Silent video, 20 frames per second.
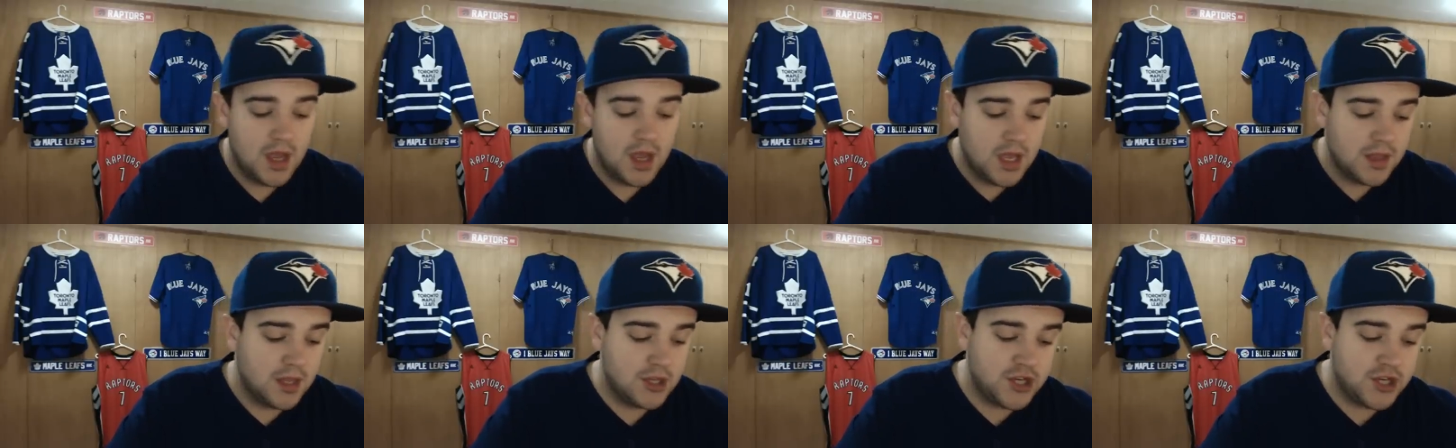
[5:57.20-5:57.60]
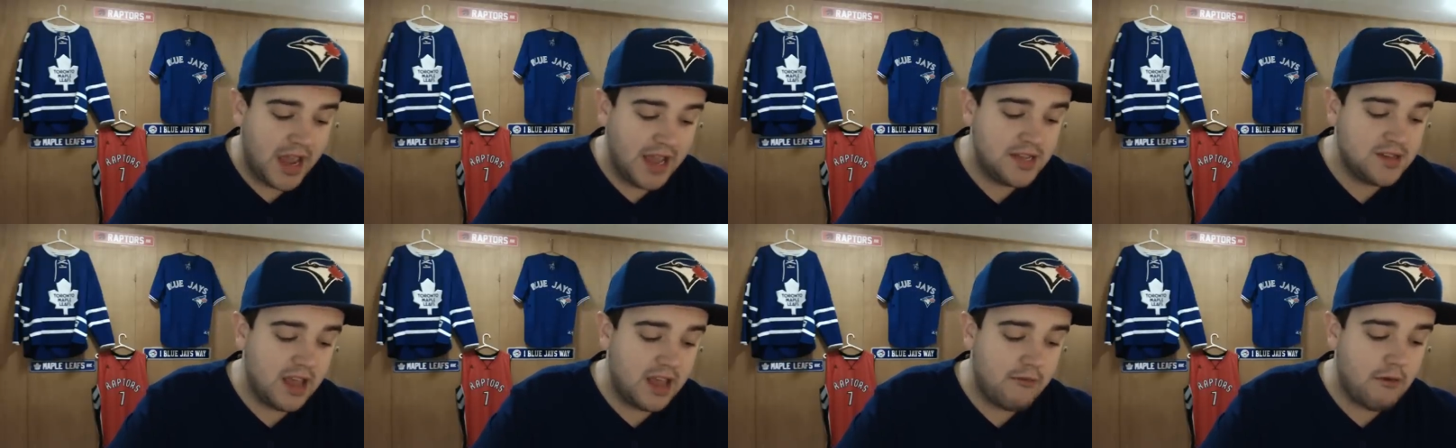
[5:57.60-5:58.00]
The
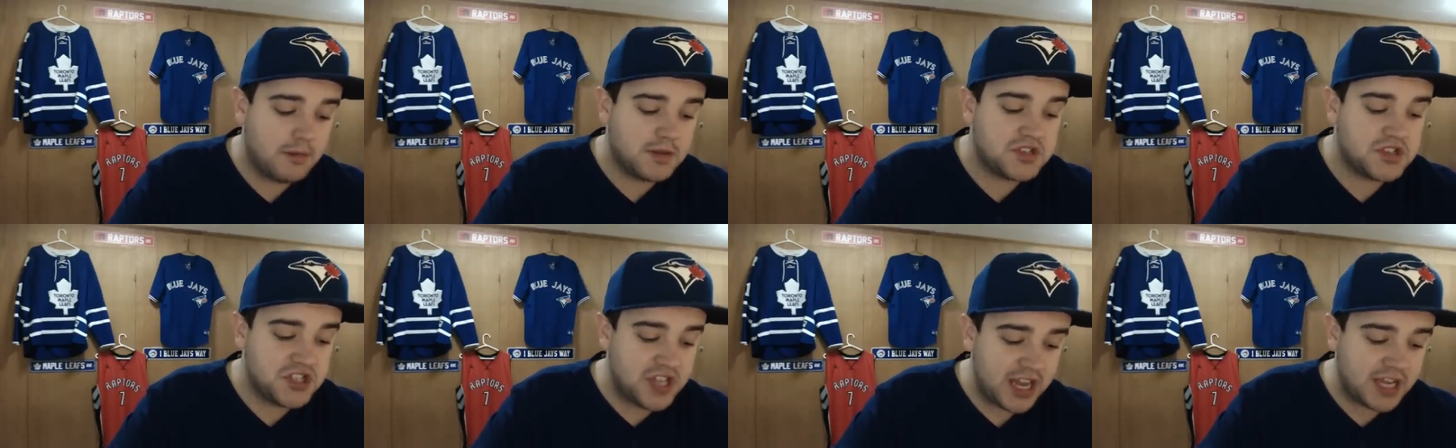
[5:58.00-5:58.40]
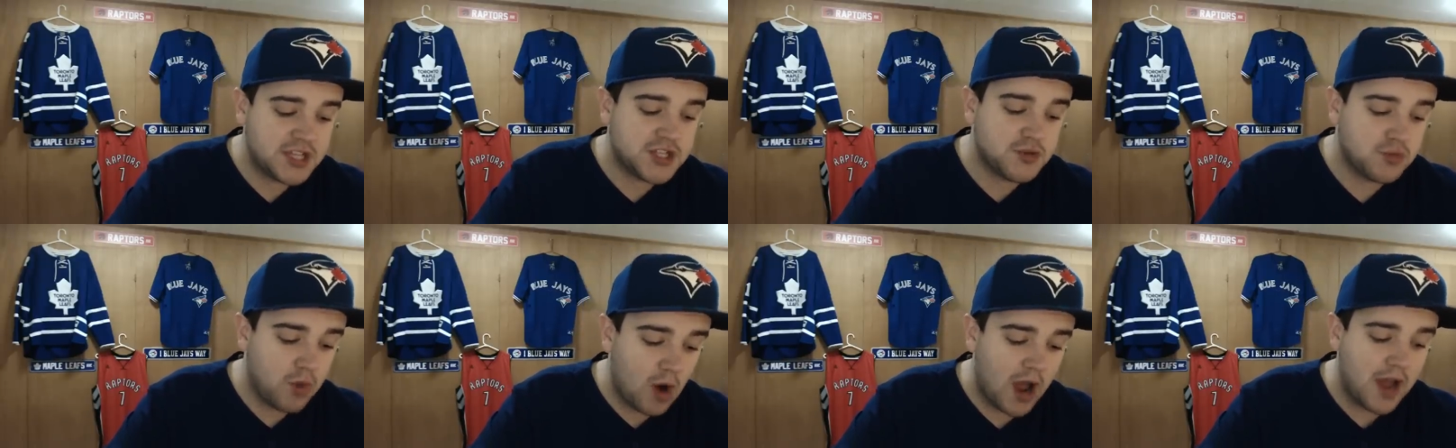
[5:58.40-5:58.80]
Jays give up
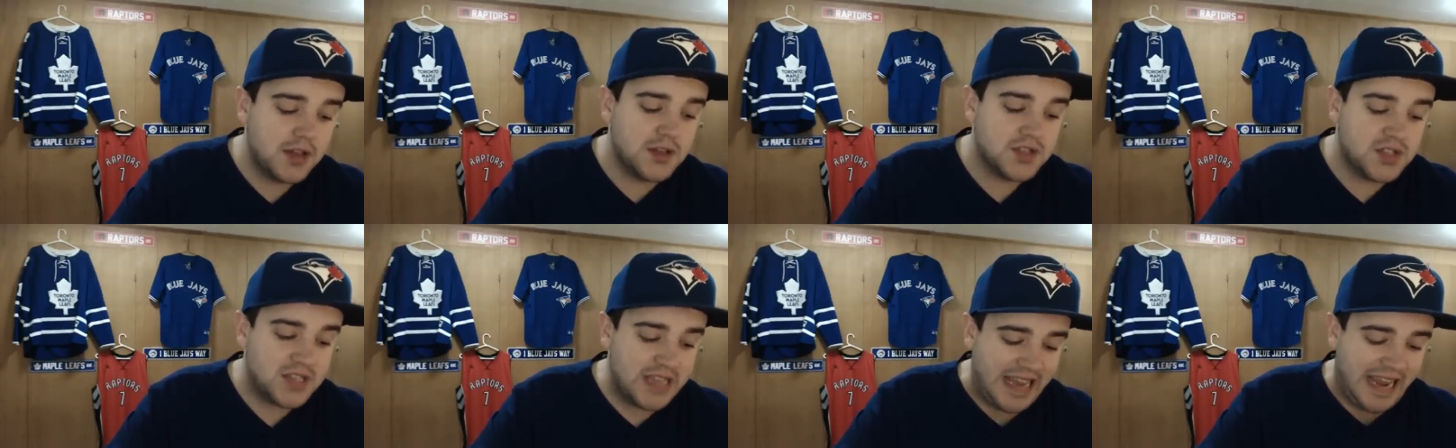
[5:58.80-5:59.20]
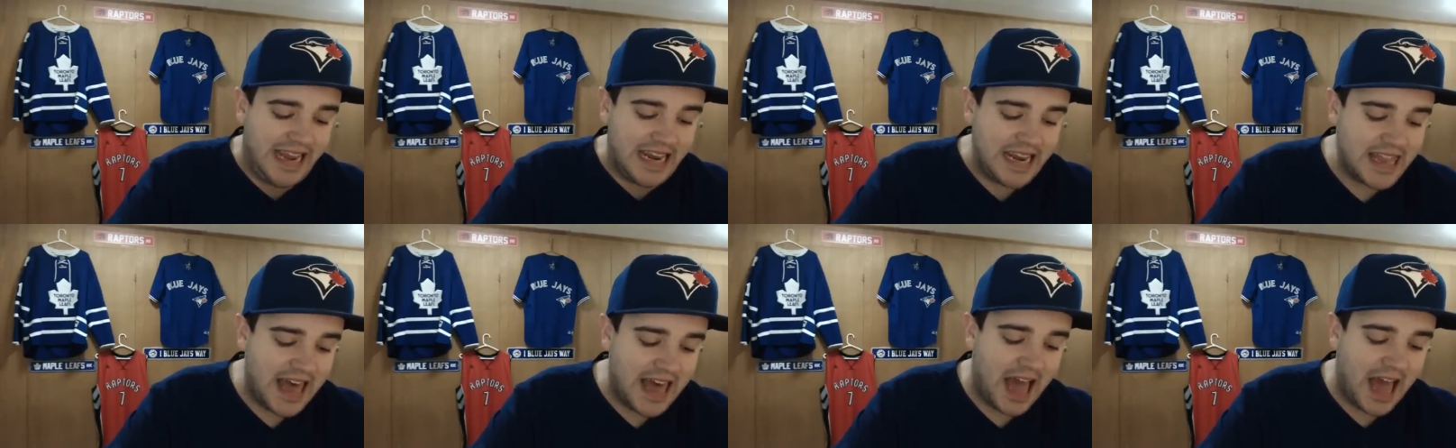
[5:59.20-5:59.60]
six runs
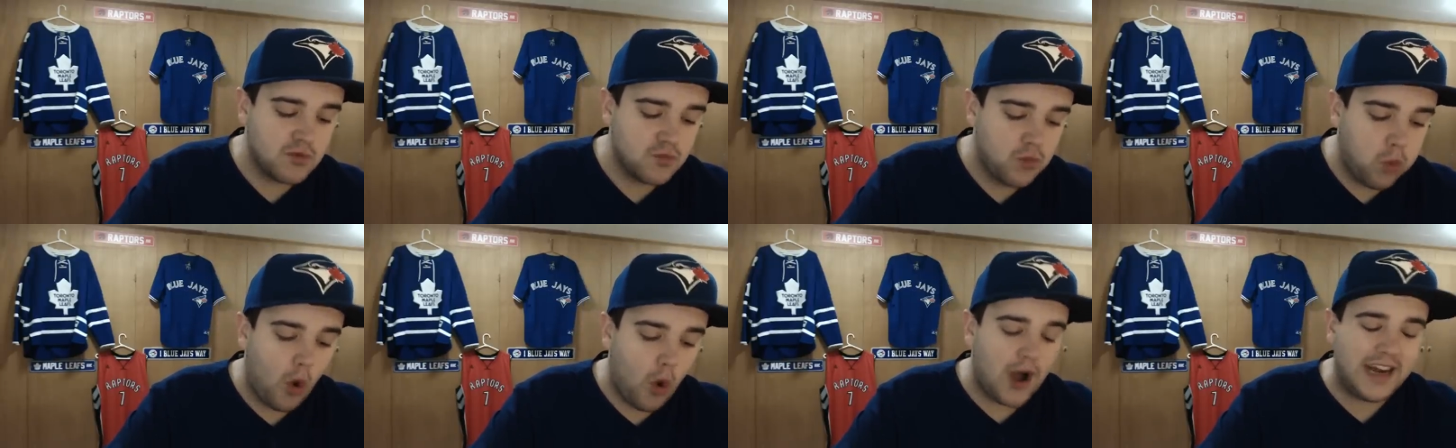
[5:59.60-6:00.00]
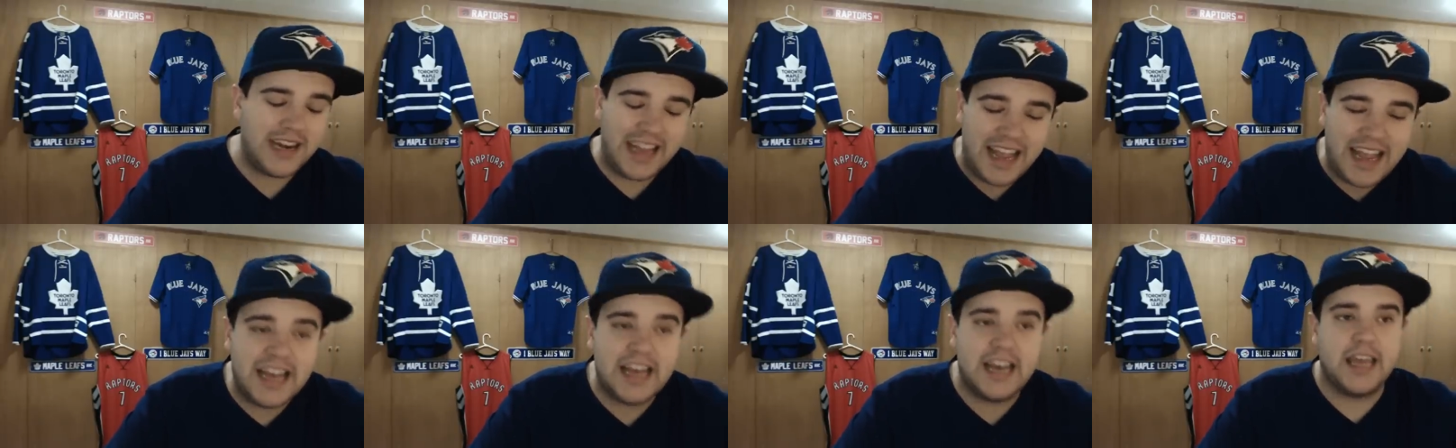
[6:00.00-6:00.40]
in that one
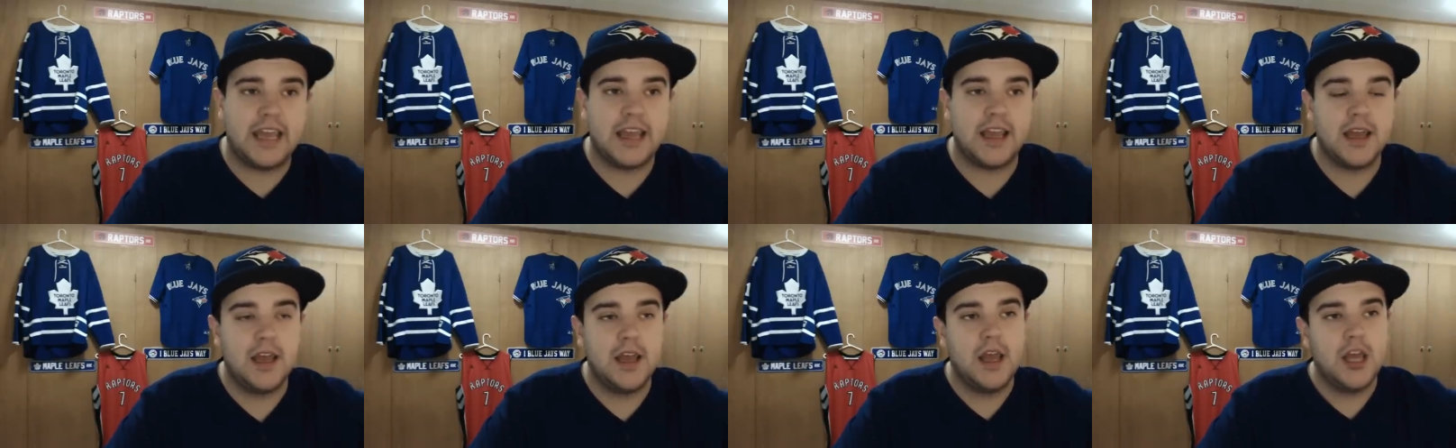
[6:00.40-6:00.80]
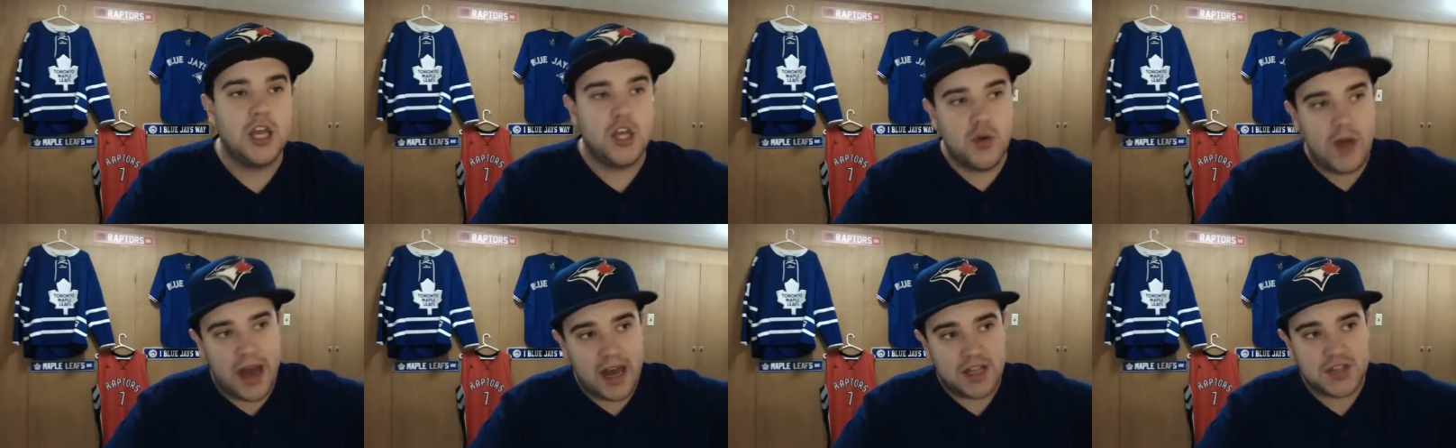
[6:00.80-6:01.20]
inning.
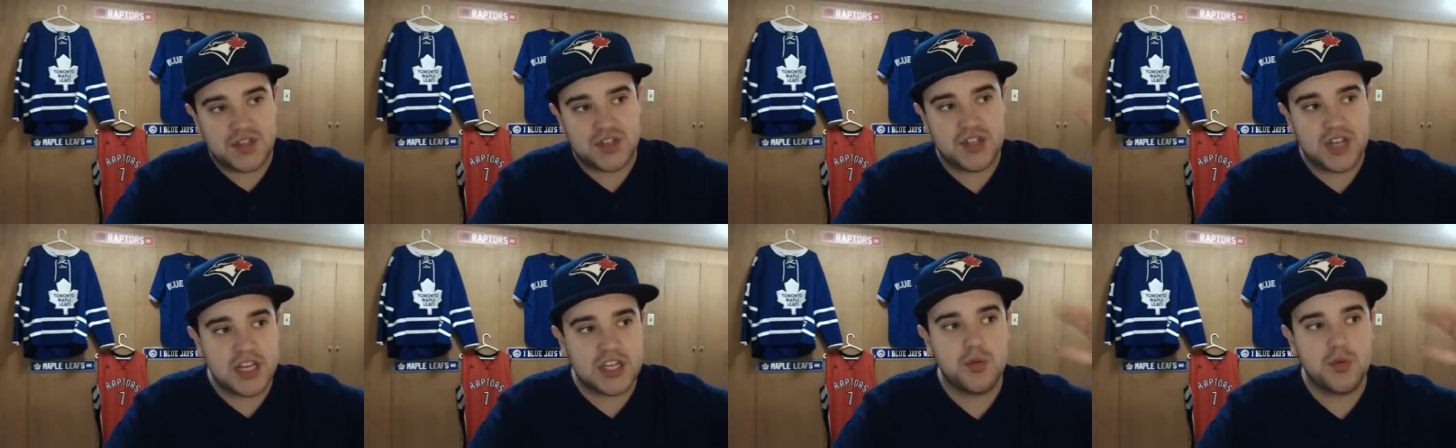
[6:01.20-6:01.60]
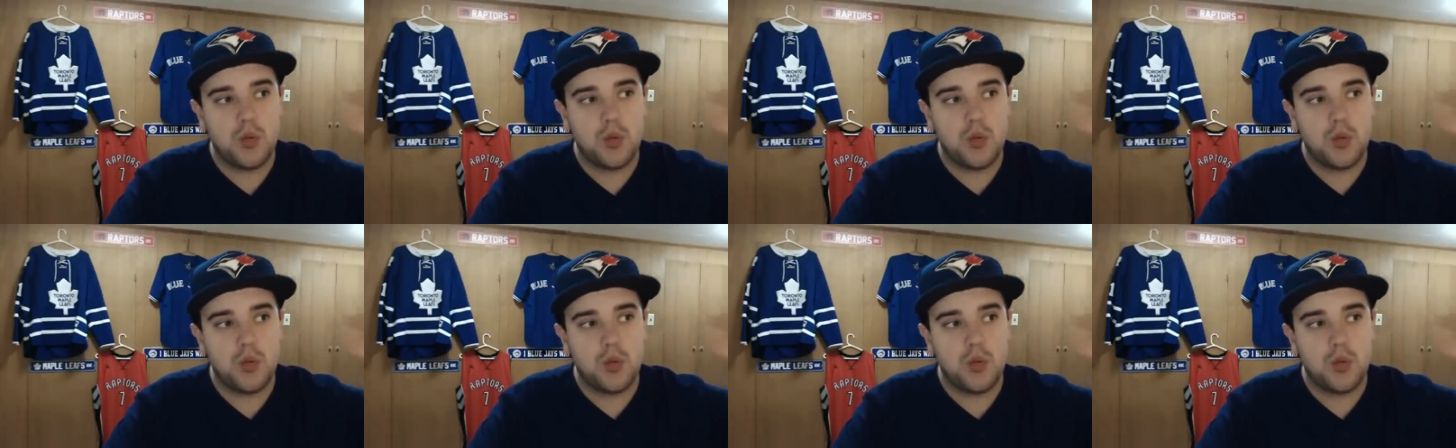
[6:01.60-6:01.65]
You had a 6